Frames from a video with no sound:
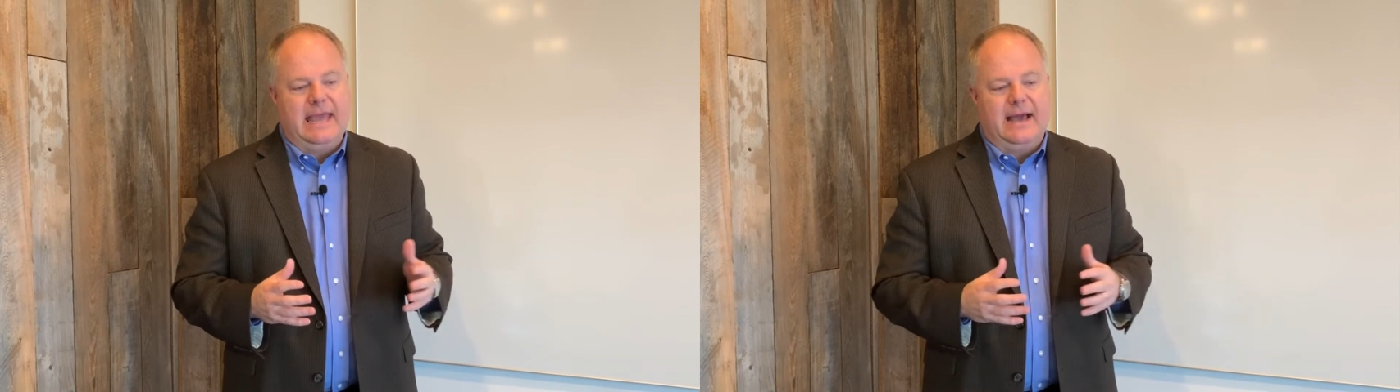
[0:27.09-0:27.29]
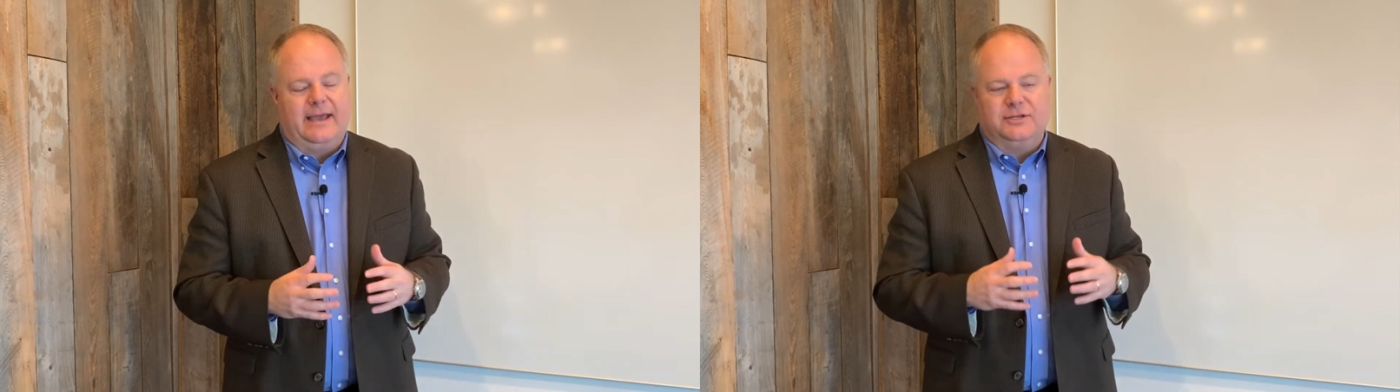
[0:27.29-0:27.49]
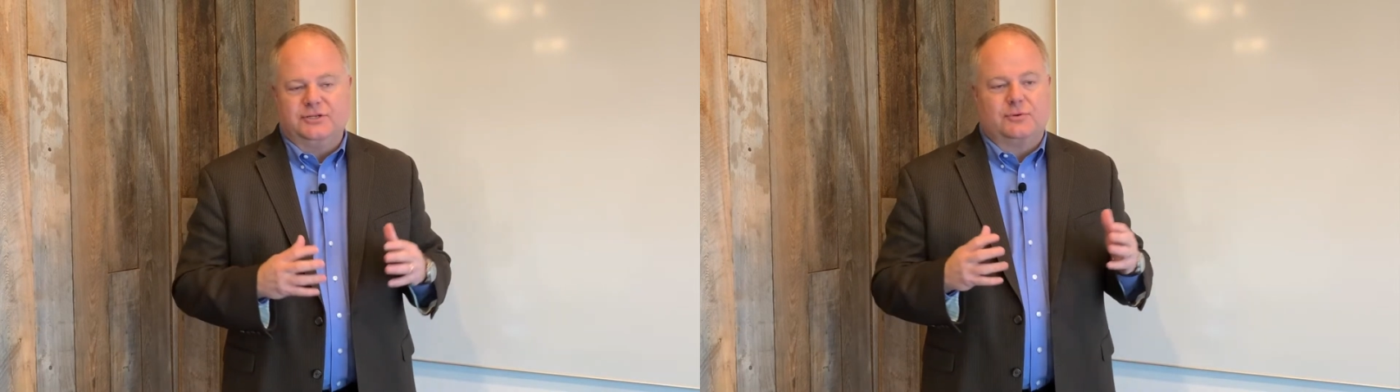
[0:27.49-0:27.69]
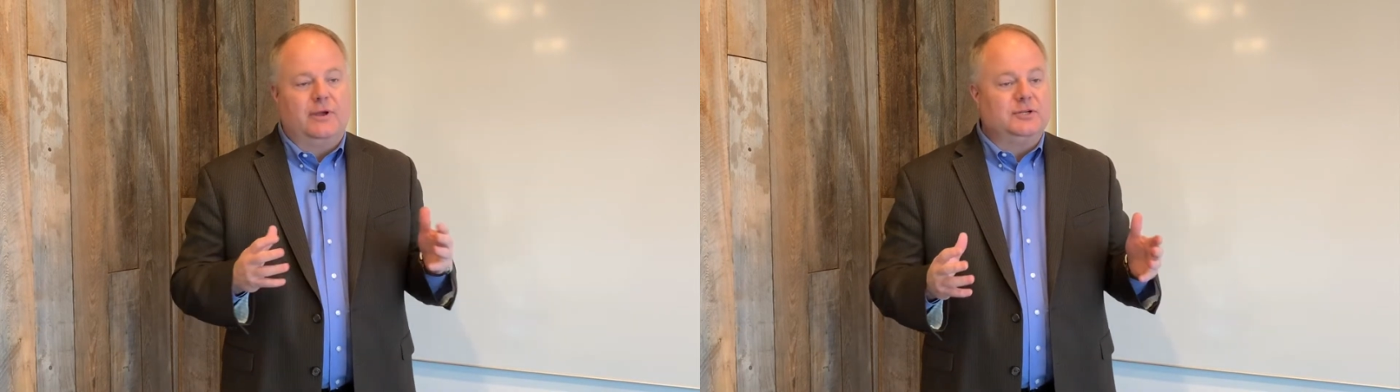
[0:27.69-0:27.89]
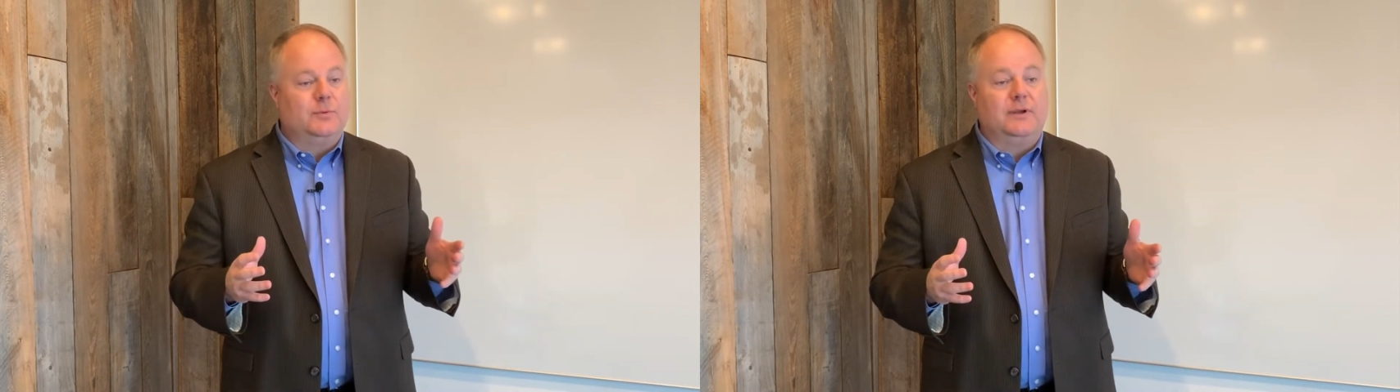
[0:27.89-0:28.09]
I had just
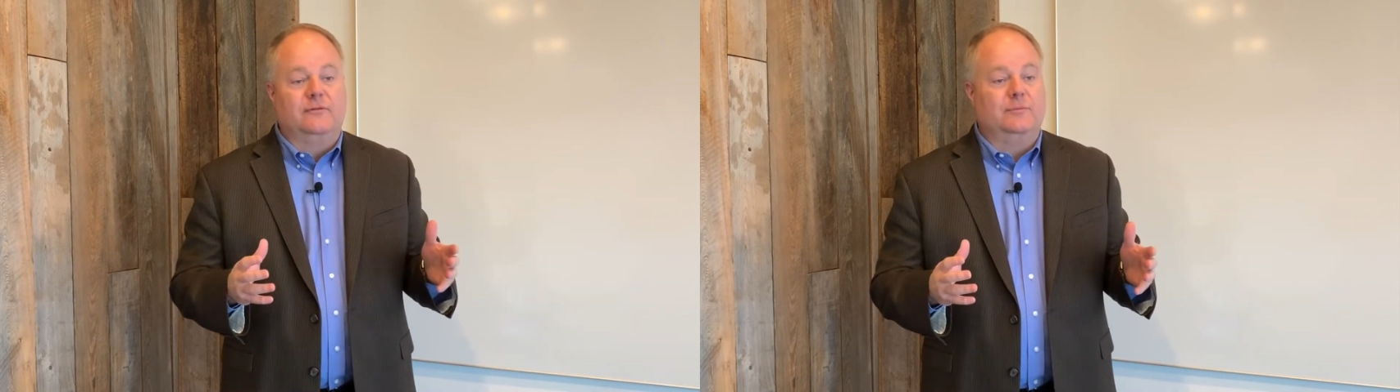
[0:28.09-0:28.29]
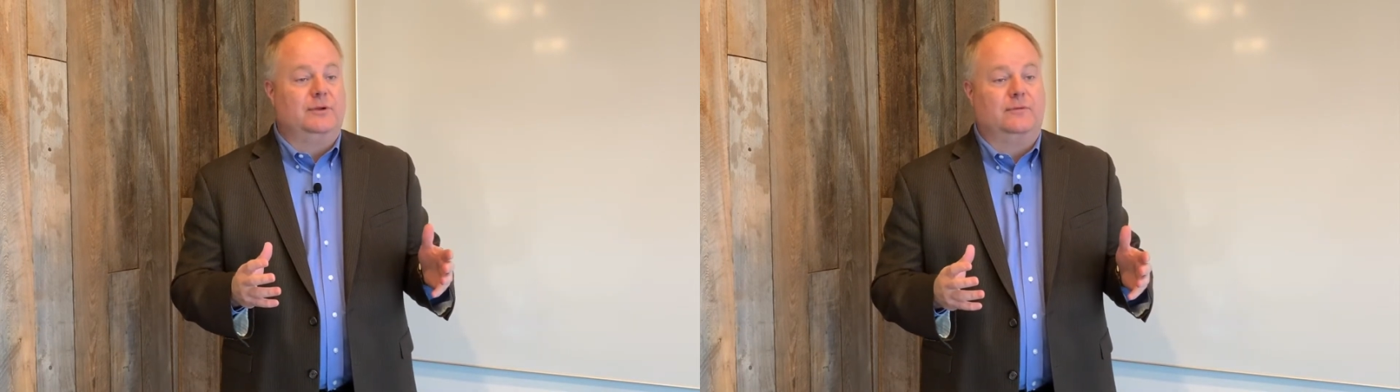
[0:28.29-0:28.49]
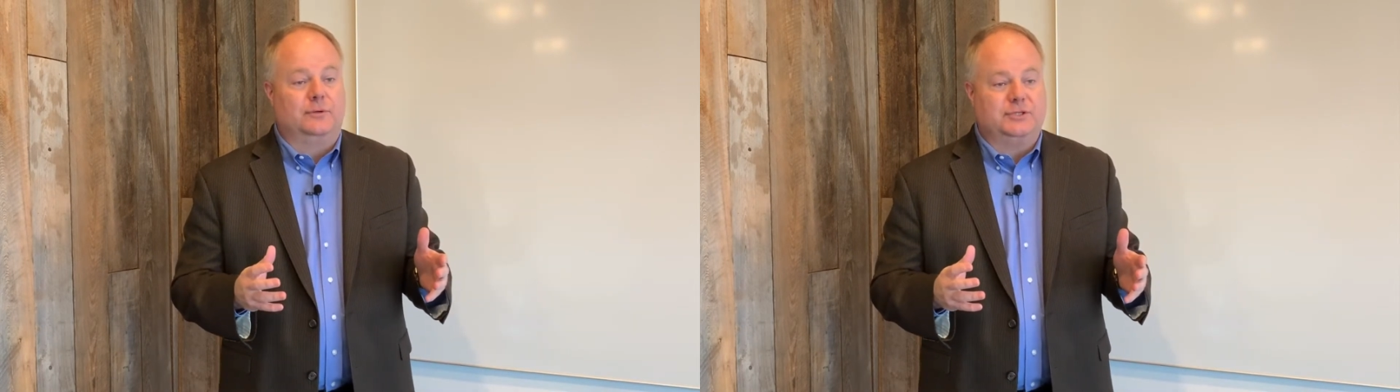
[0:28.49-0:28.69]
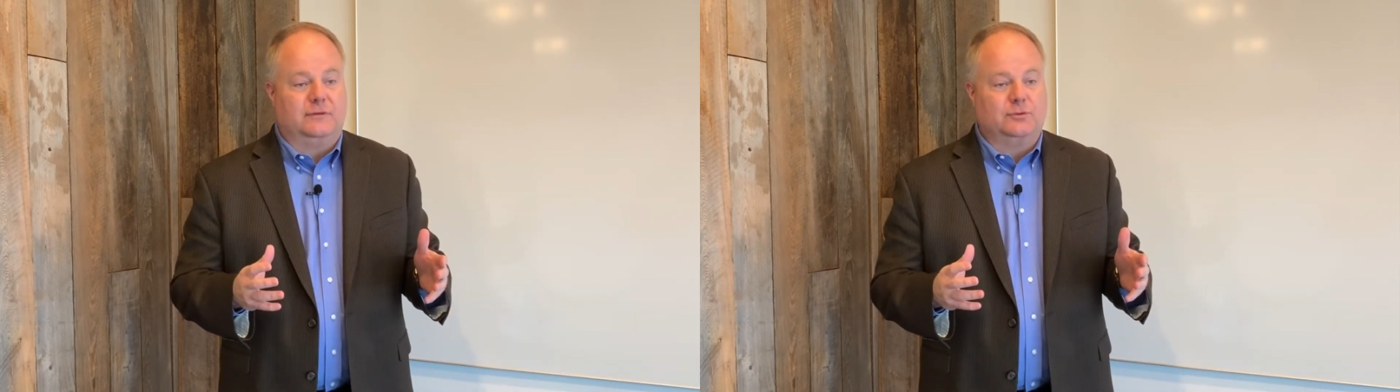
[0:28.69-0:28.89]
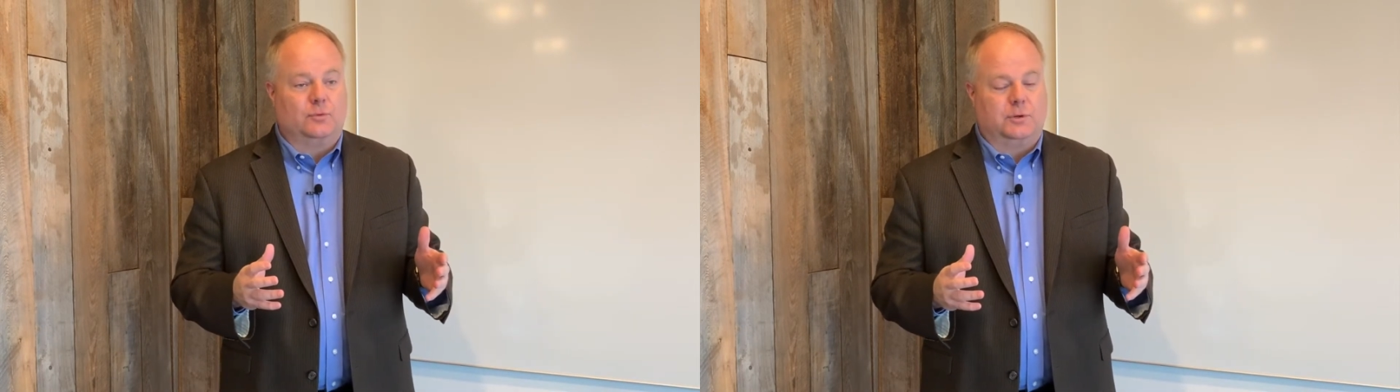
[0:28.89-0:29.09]
graduated from the University
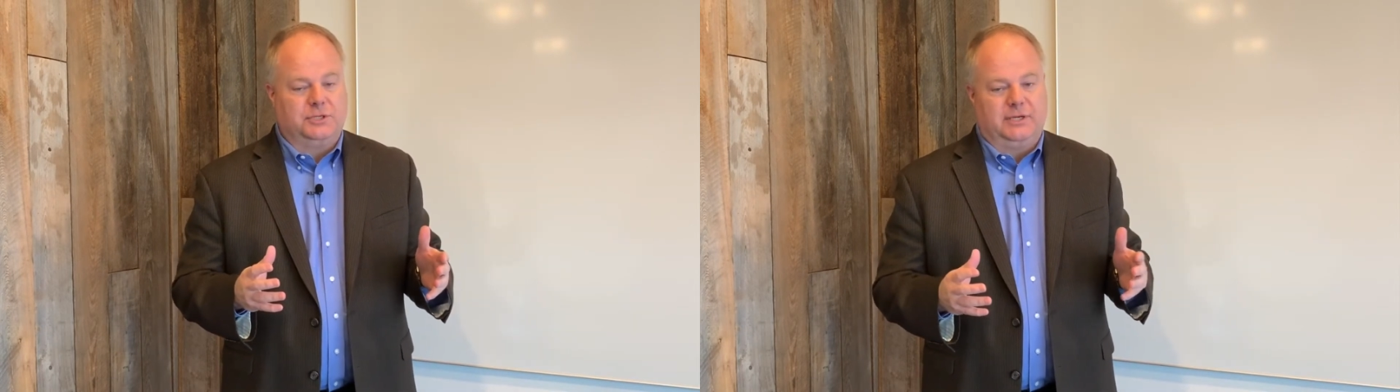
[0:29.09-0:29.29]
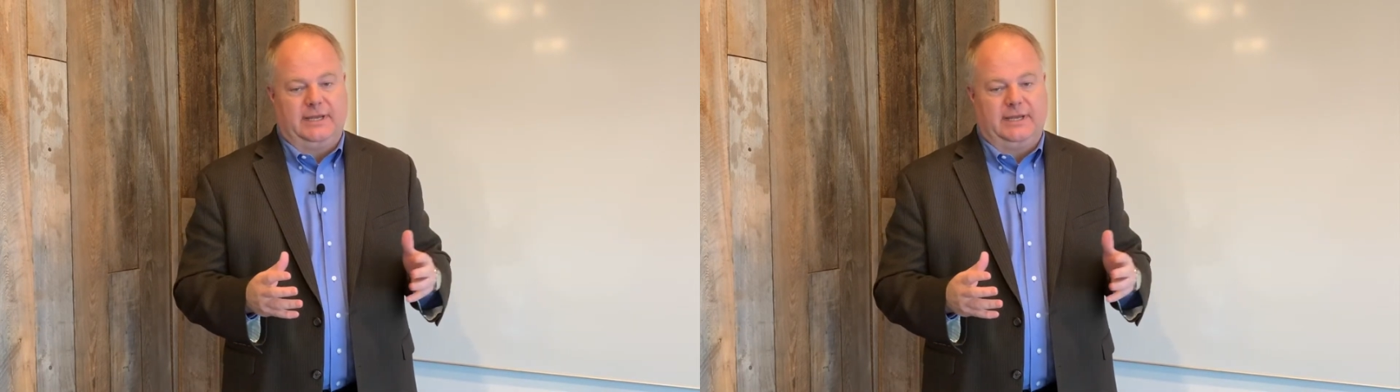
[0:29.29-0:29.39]
of Georgia,